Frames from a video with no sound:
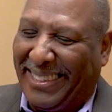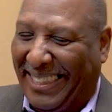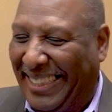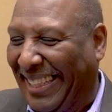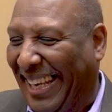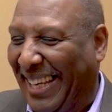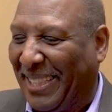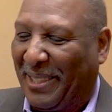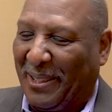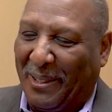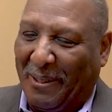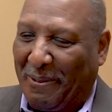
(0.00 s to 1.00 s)
He
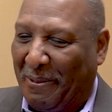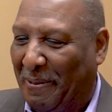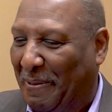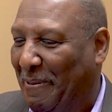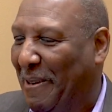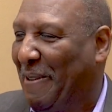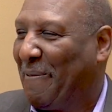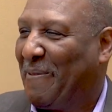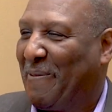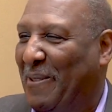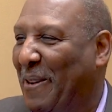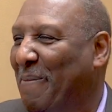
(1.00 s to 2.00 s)
liked the
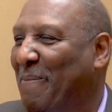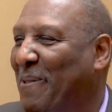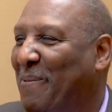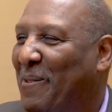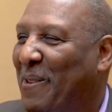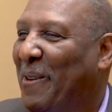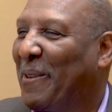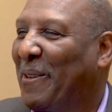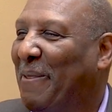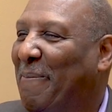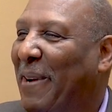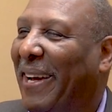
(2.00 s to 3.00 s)
rough, tumble world
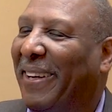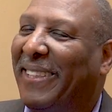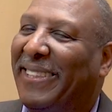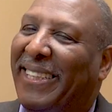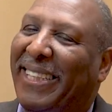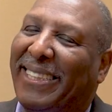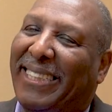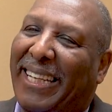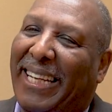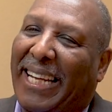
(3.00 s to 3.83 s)
of politics.